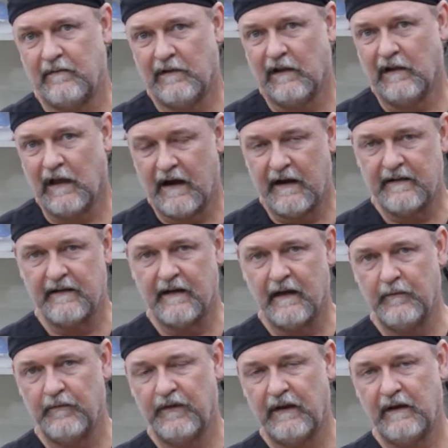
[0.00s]
a lot of
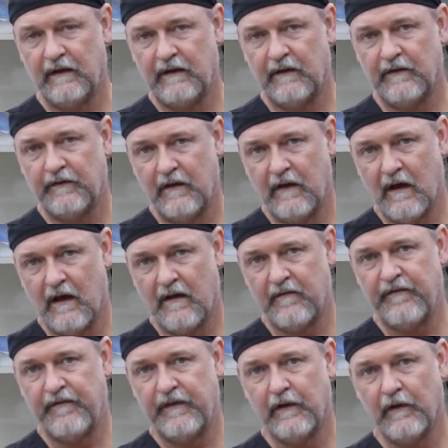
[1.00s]
times it does not
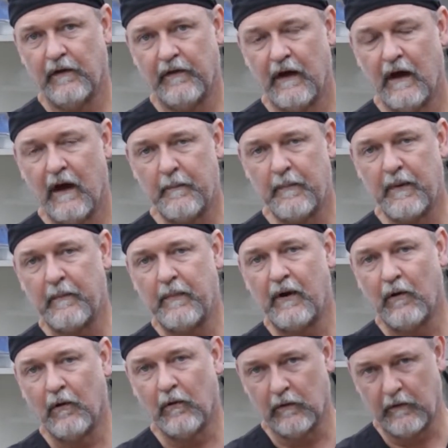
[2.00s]
fill the upper
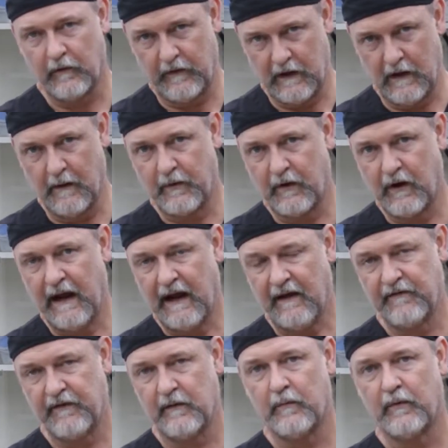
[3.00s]
pole or the upper
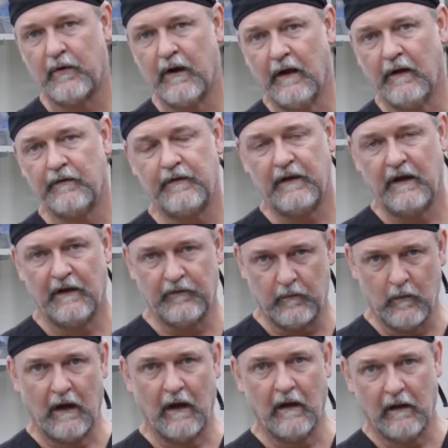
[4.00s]
half of the breast as
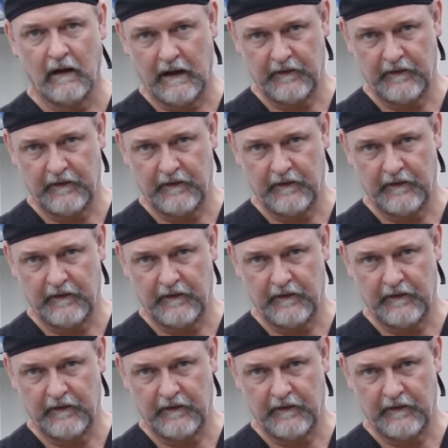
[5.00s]
well